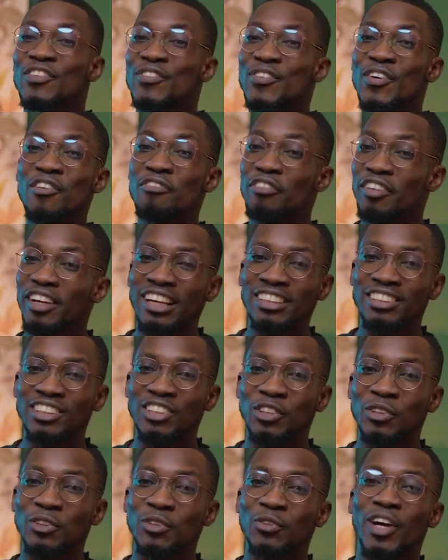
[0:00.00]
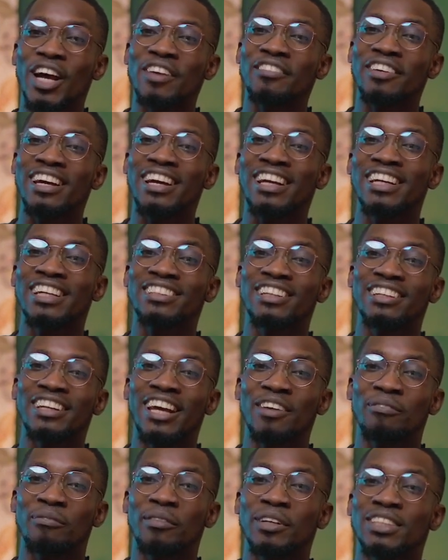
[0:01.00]
Don't forget to subscribe and click the
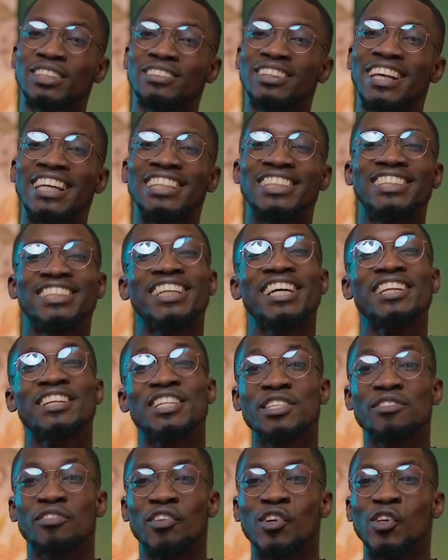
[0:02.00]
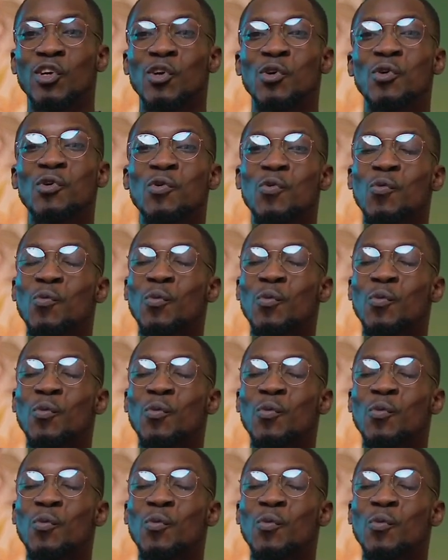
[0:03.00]
like button and share this video